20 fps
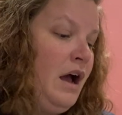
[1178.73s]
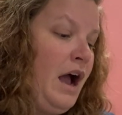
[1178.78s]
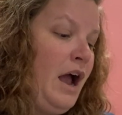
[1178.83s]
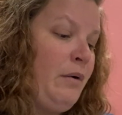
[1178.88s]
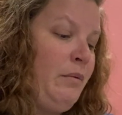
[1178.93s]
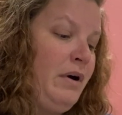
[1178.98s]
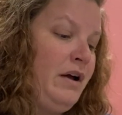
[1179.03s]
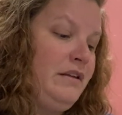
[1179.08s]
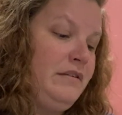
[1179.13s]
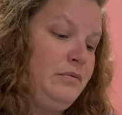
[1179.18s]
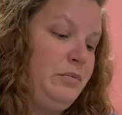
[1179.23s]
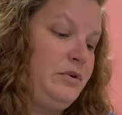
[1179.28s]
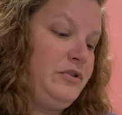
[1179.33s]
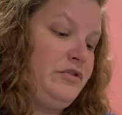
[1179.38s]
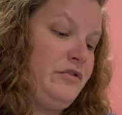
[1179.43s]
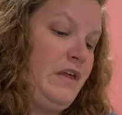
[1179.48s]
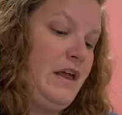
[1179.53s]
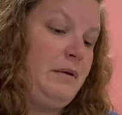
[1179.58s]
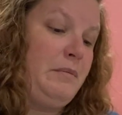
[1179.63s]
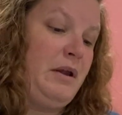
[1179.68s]
I was, which
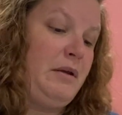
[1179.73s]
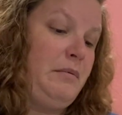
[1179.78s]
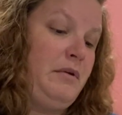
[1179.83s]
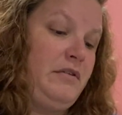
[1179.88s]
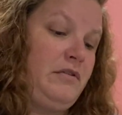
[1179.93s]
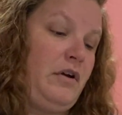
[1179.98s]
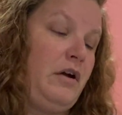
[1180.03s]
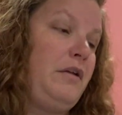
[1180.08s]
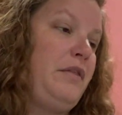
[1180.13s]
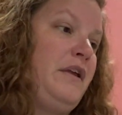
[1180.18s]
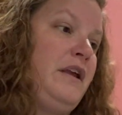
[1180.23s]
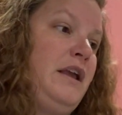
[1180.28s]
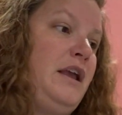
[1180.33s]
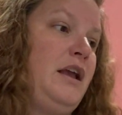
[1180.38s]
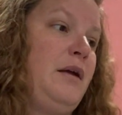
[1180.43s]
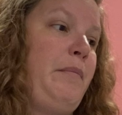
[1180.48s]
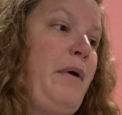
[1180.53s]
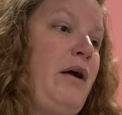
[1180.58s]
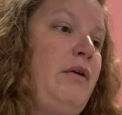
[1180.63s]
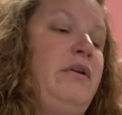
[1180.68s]
then made me start
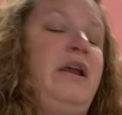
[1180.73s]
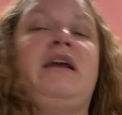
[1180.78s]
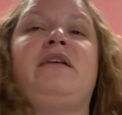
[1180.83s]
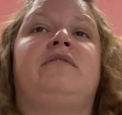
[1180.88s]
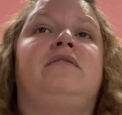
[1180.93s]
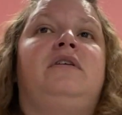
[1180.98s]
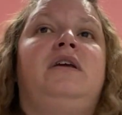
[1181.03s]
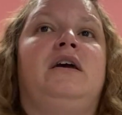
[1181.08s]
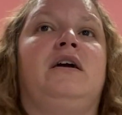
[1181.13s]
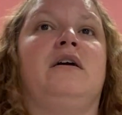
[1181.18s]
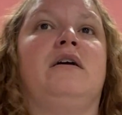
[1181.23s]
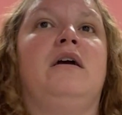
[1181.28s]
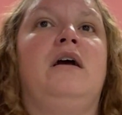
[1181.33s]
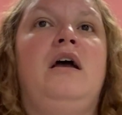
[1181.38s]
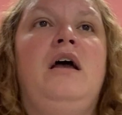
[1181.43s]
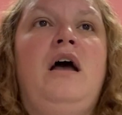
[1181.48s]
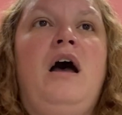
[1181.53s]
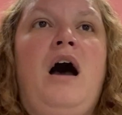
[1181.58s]
thinking about next year.